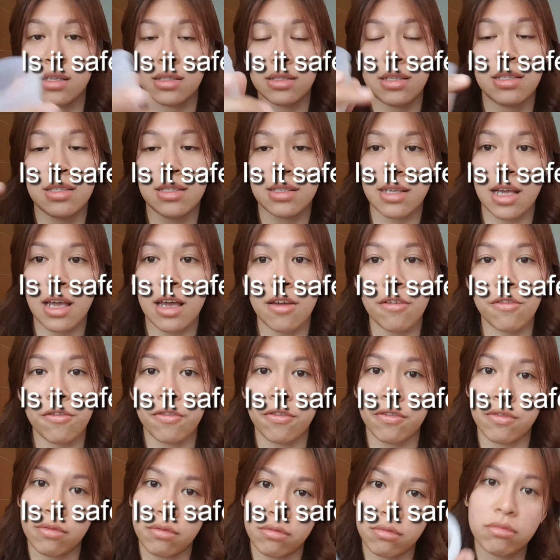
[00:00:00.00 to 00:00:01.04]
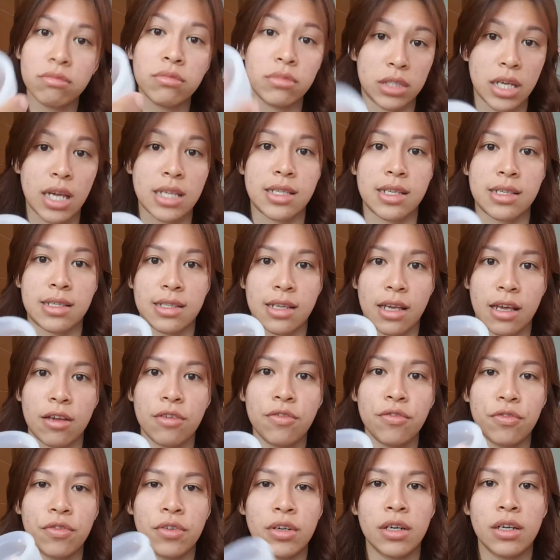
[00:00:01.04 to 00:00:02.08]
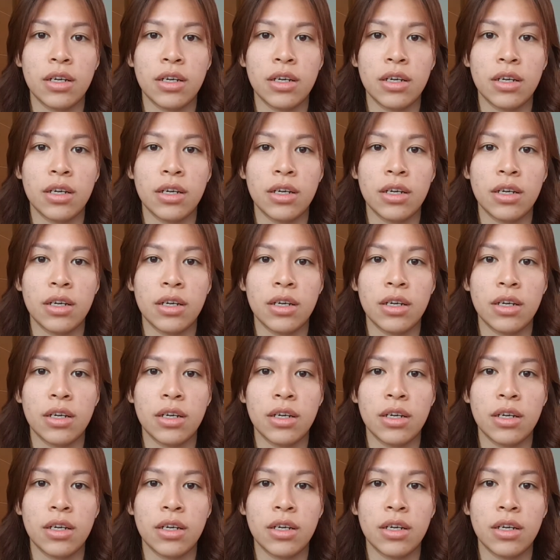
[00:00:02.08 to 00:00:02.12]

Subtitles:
Is it safe? Yes, it's safe.